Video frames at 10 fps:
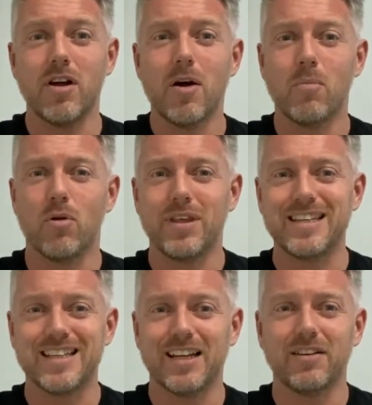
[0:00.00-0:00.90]
But
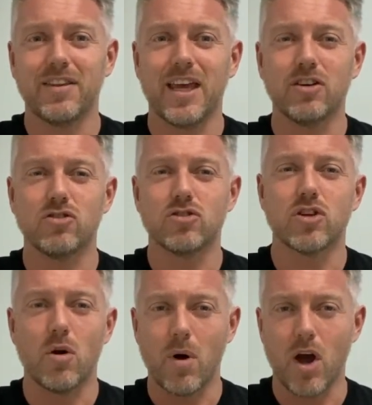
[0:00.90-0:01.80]
these little things just
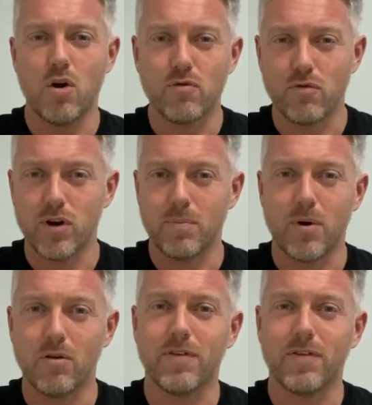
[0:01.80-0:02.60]
go over and above,